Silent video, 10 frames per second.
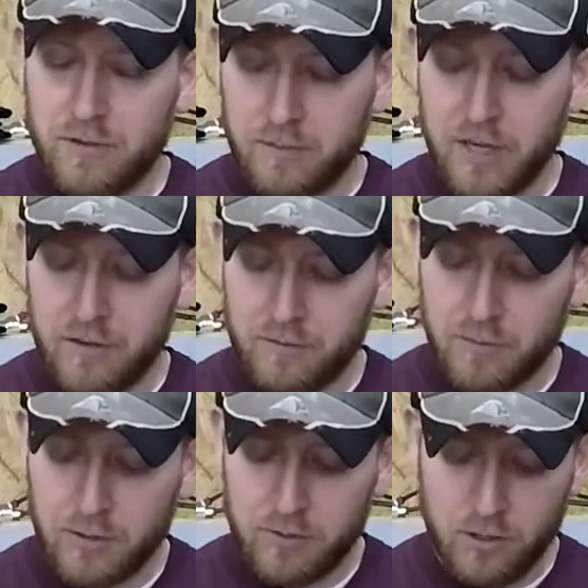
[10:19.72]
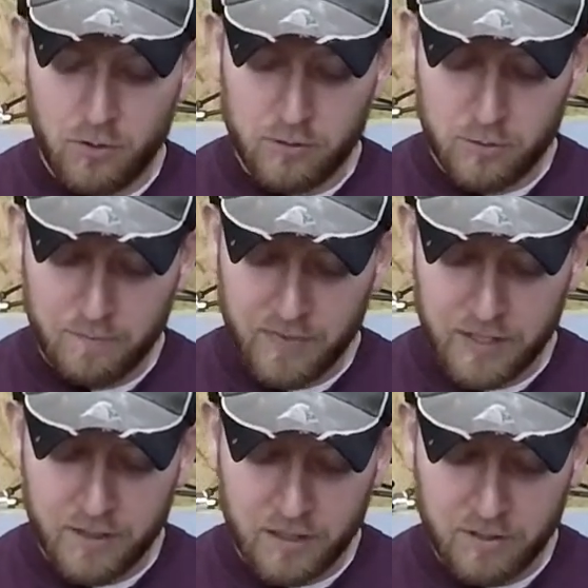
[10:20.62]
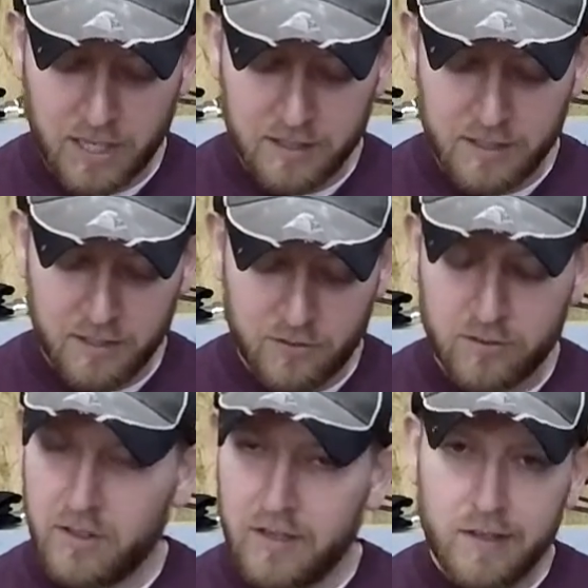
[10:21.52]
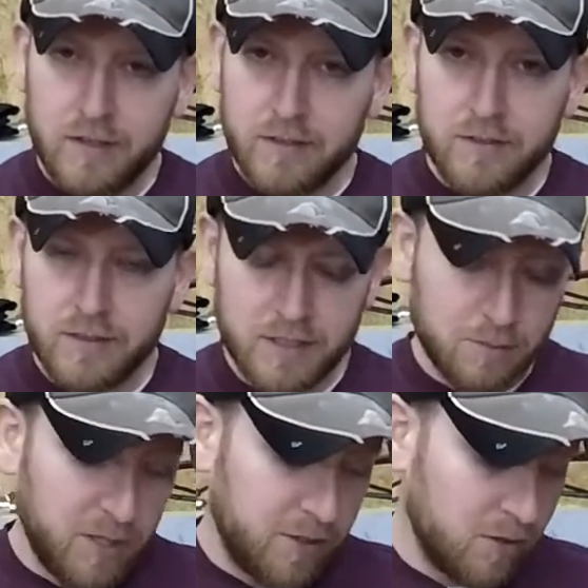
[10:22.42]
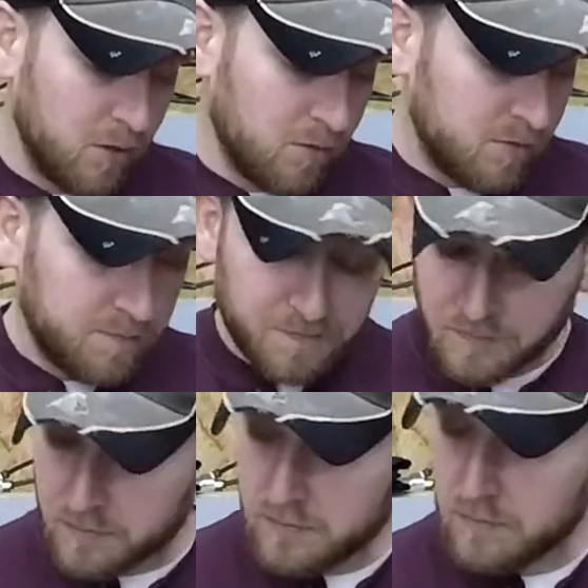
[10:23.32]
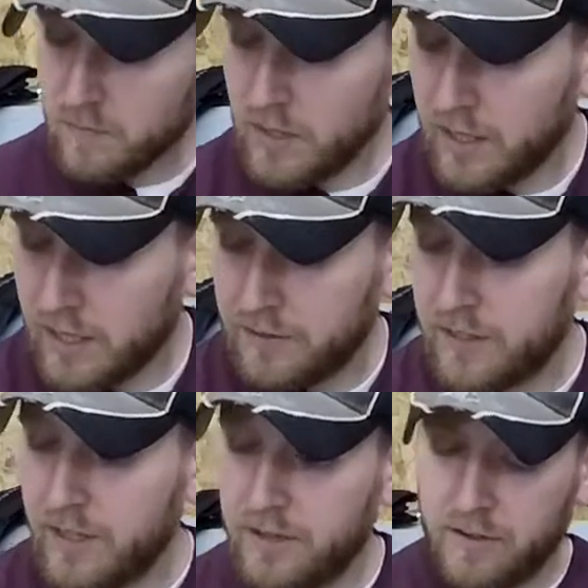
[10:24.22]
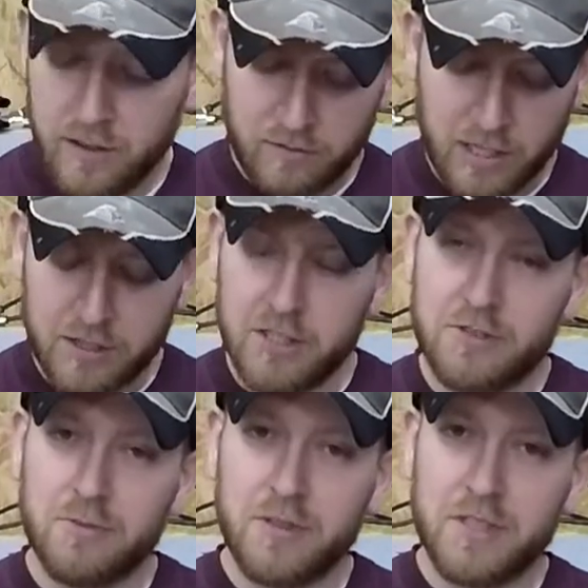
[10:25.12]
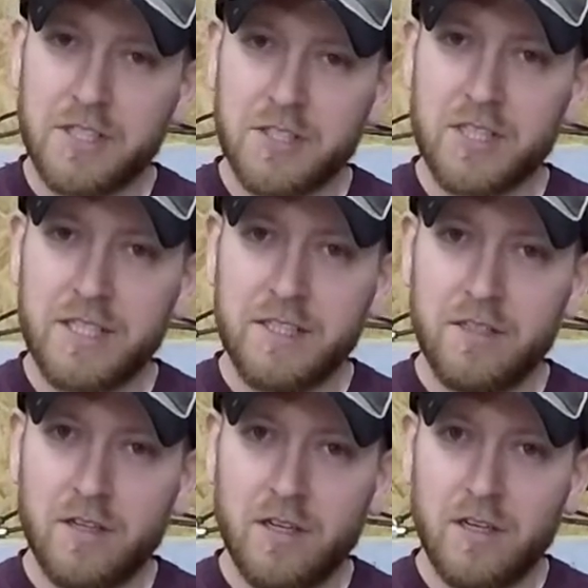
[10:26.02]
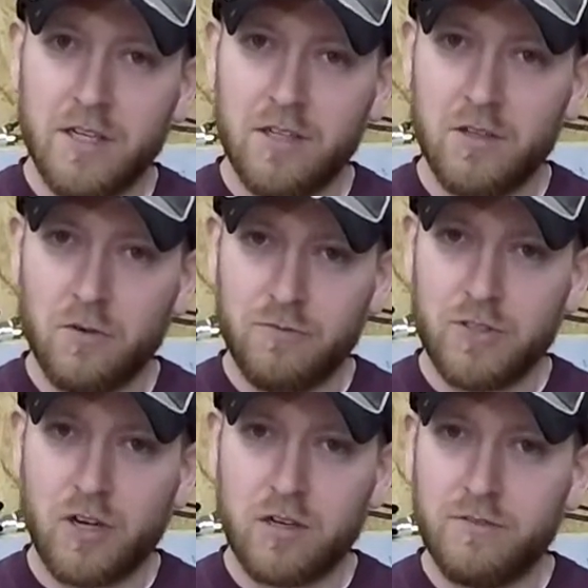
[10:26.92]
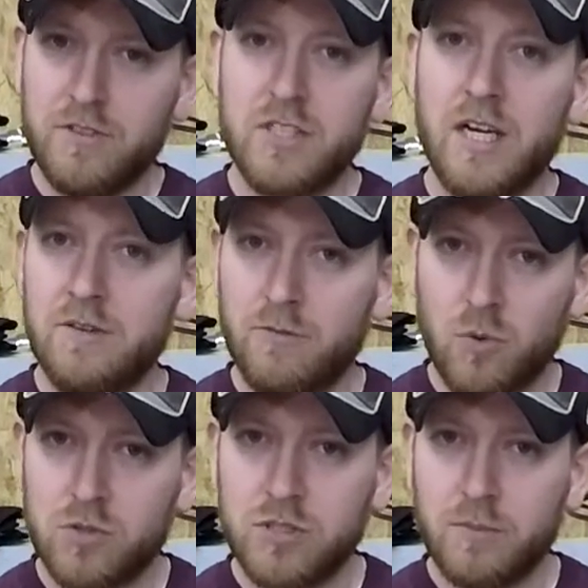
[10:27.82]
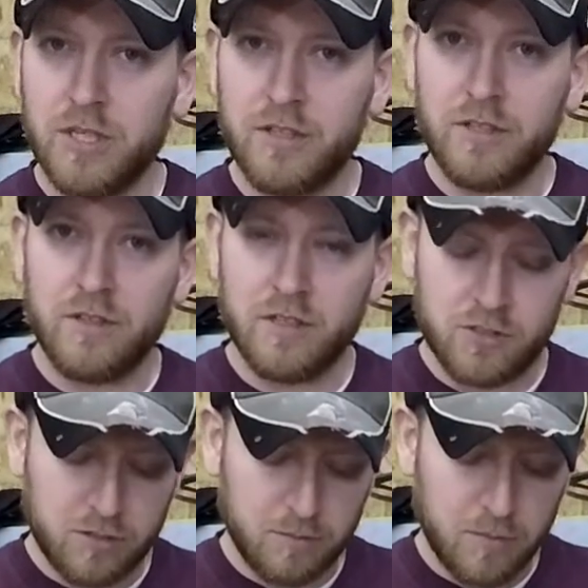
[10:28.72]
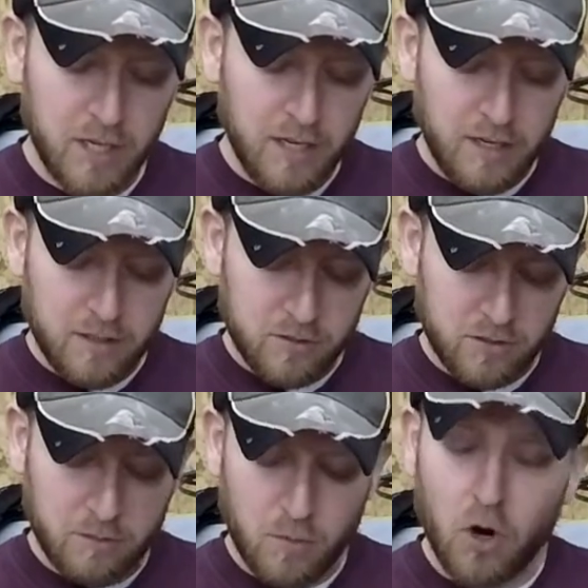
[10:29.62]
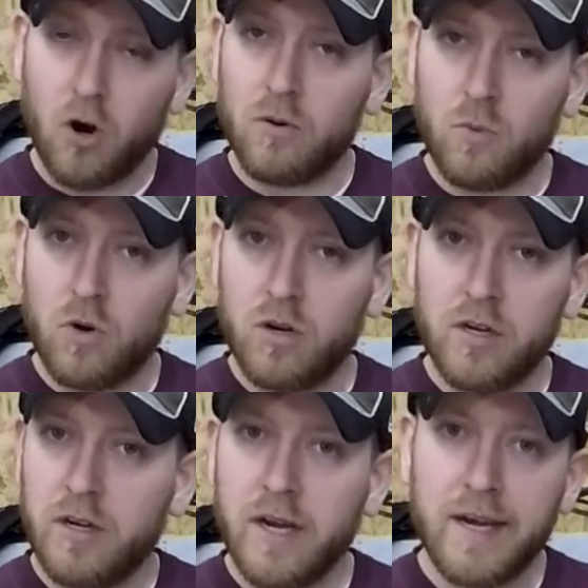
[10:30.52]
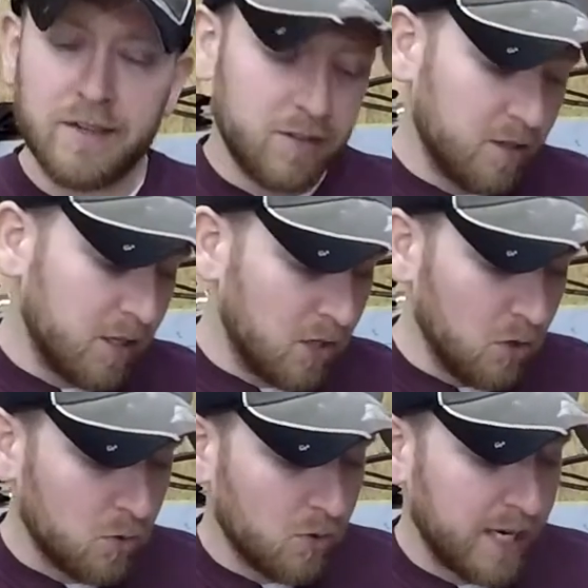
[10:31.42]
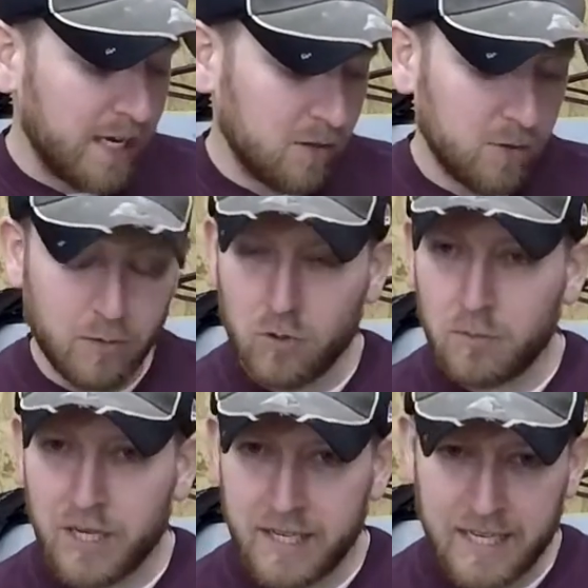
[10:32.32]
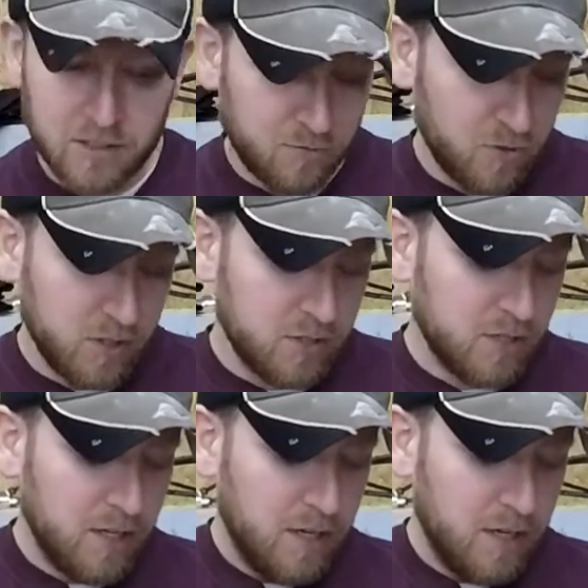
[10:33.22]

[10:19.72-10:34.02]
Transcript: I made it for my reloading room. And then I've got this. You guys can make your own. And then I've got this one because I did a, a little photography sign for somebody that does some some artwork at uh, a local gallery, one of my dad's friends,